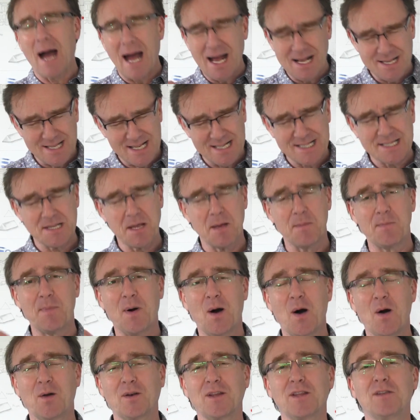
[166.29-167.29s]
As I said,
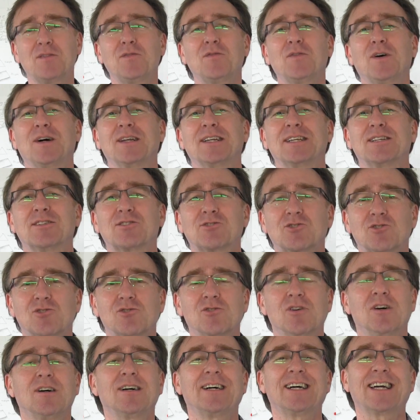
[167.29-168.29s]
part of the fun is
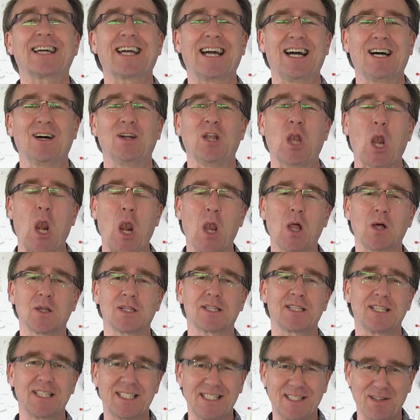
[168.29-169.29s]
trying out
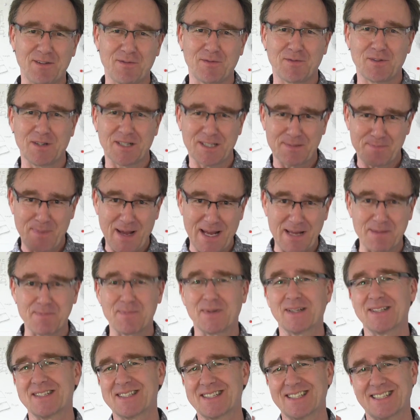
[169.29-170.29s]
lots of different
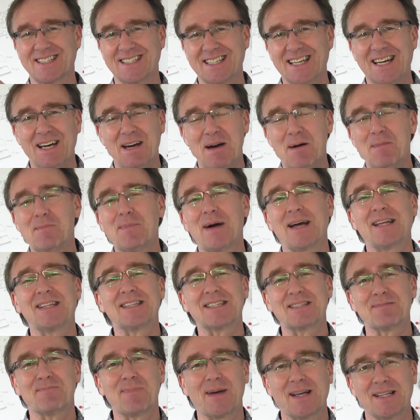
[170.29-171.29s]
papers and
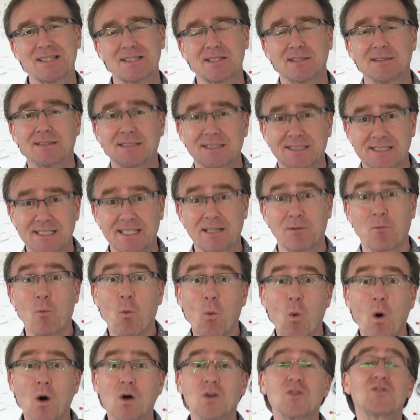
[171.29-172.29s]
pens and pencils and see
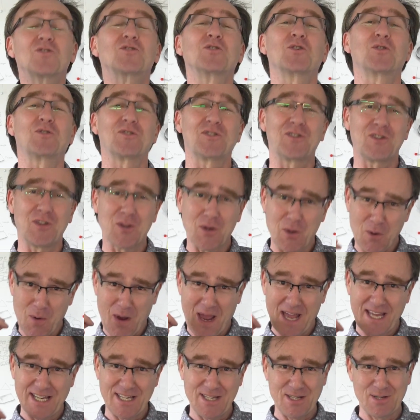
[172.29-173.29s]
what suits you
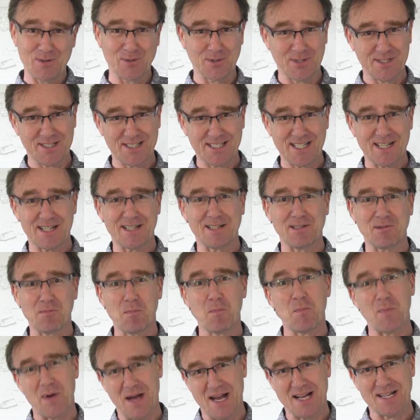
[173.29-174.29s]
and your style
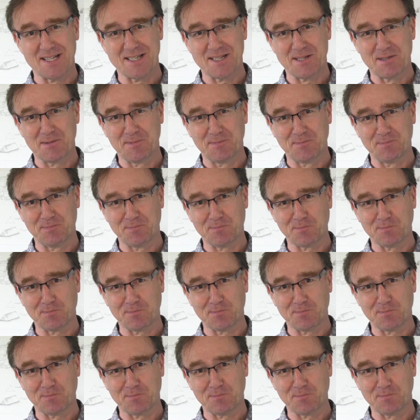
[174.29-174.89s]
best.